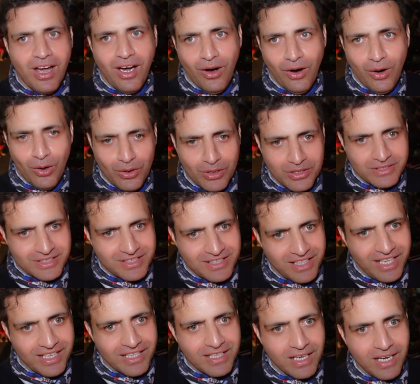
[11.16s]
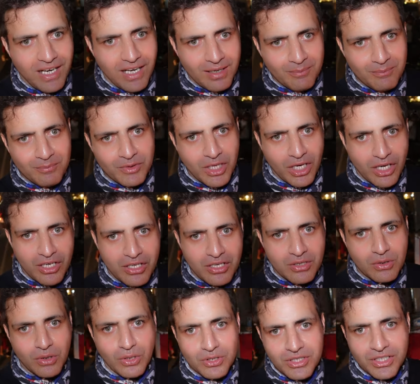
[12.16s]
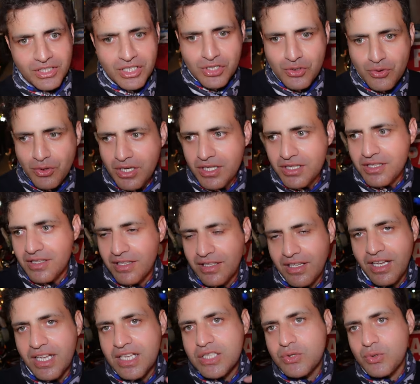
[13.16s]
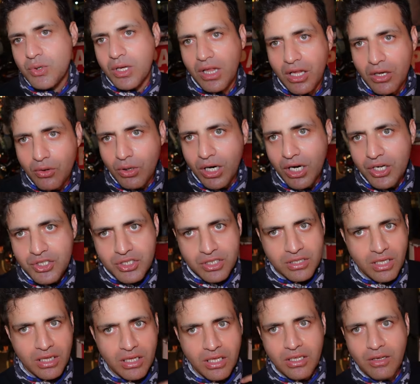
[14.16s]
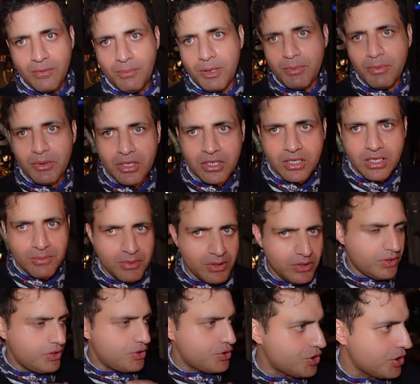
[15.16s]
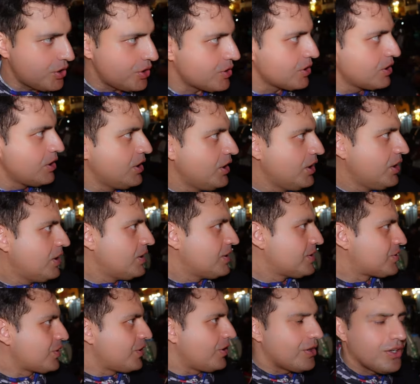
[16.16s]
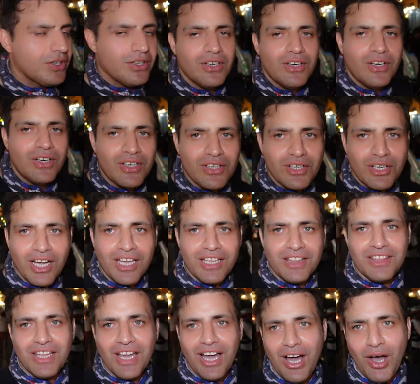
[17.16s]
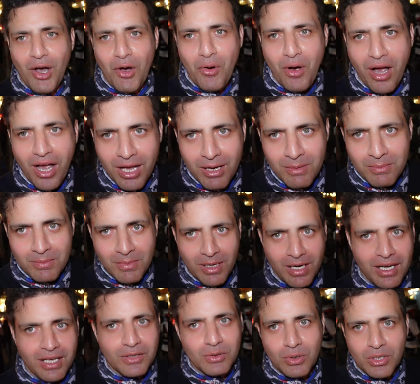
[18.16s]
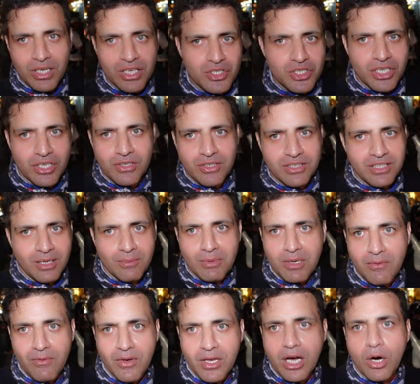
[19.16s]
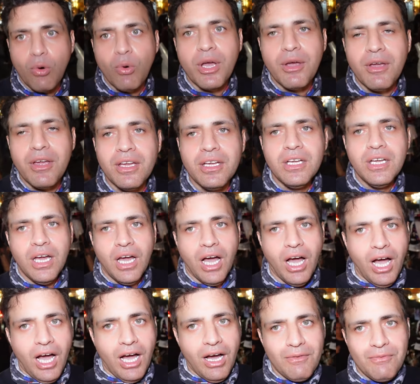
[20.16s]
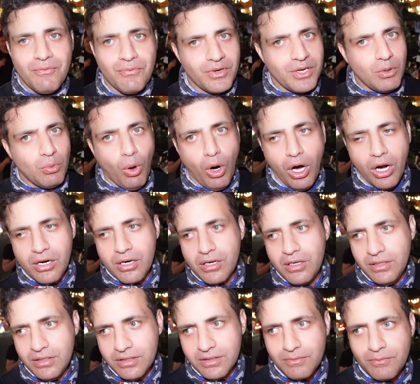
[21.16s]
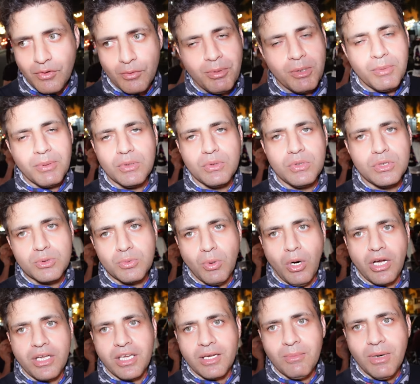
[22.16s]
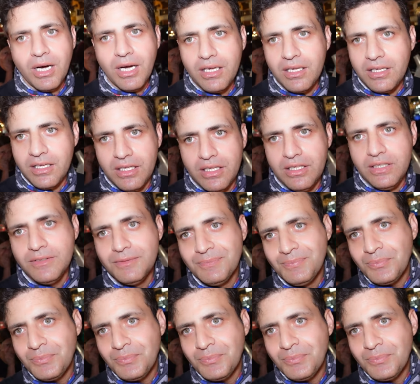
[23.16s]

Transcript: Oh, it's like they're closing the street. It's really rush and a lot of people are coming to the church. So right now I'm doing a charity. I'm giving away free water for people who's walking by here.